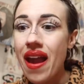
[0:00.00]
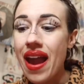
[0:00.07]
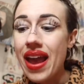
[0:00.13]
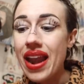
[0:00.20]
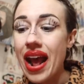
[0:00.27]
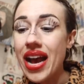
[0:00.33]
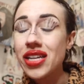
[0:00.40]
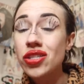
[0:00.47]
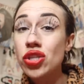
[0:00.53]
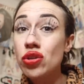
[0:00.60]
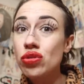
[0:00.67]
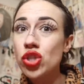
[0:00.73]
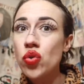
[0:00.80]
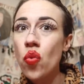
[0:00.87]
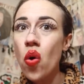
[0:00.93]
And as
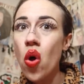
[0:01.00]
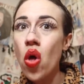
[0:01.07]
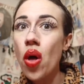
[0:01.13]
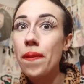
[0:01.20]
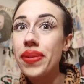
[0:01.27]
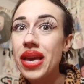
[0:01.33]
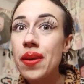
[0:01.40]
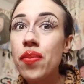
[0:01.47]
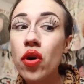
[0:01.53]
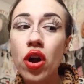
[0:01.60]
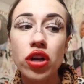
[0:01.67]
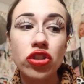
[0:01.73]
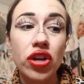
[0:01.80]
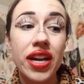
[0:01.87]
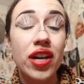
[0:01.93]
usual, people
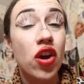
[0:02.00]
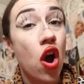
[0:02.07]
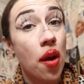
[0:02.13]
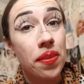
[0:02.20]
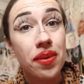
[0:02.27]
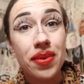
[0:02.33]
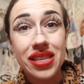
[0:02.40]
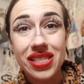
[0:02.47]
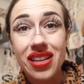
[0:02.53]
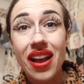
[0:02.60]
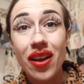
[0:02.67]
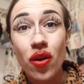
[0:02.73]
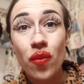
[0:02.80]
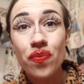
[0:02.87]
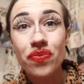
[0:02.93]
are trying to copy my style,